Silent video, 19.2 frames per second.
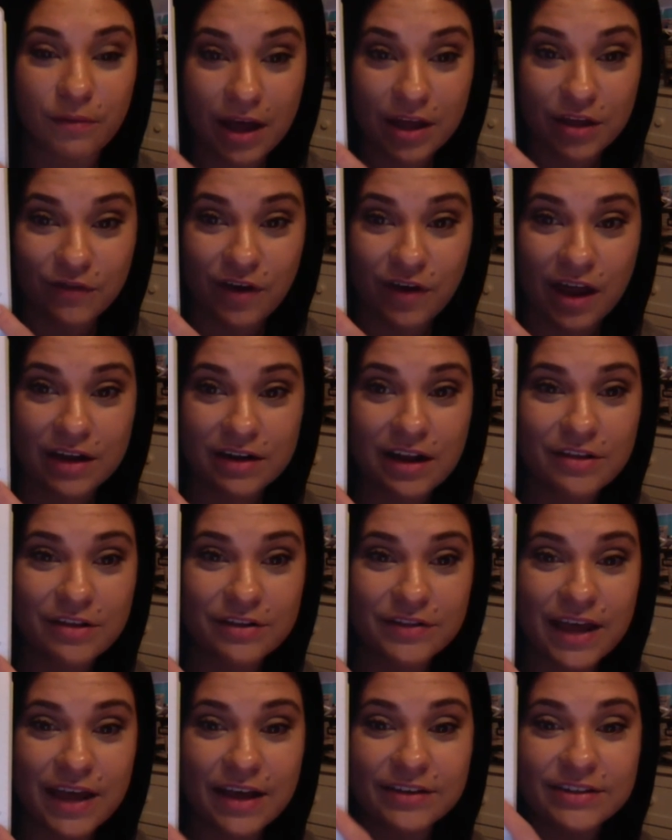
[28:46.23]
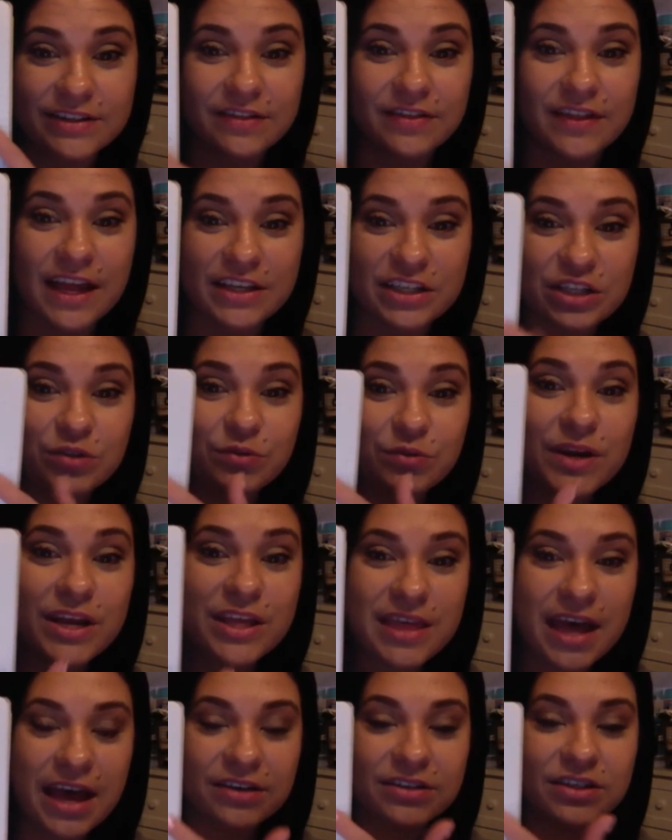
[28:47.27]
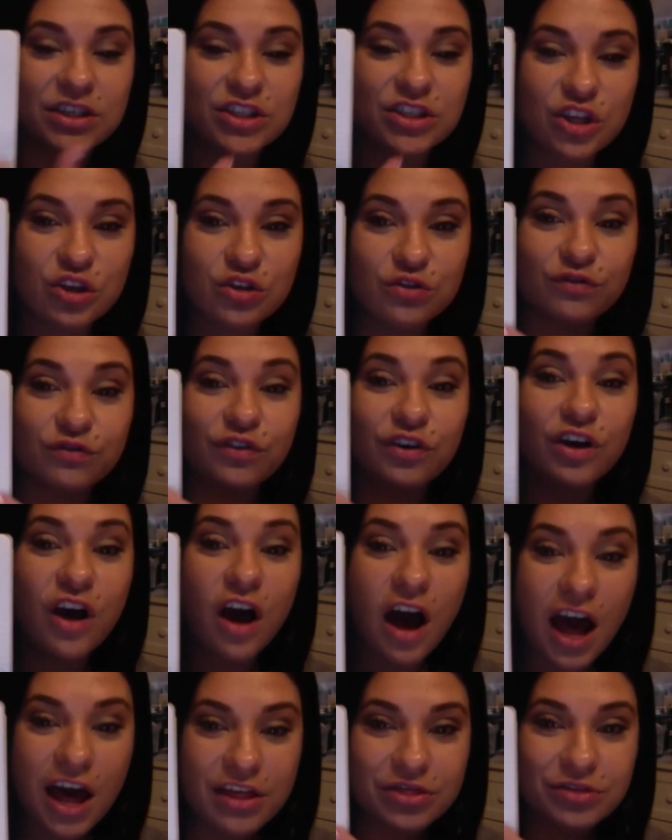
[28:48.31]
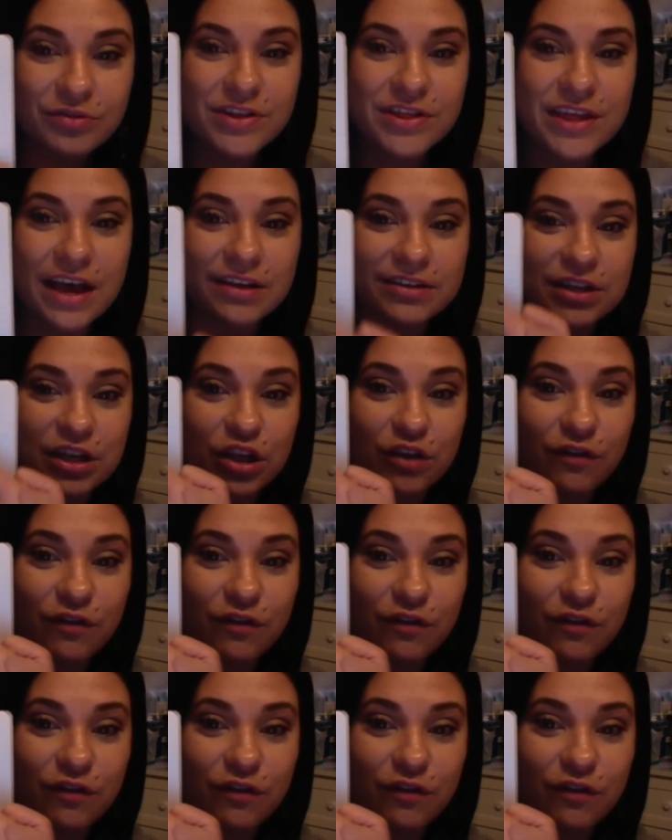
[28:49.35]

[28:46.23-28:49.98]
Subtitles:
you've got another 1,000, that's 3,000, so you've got 3,000.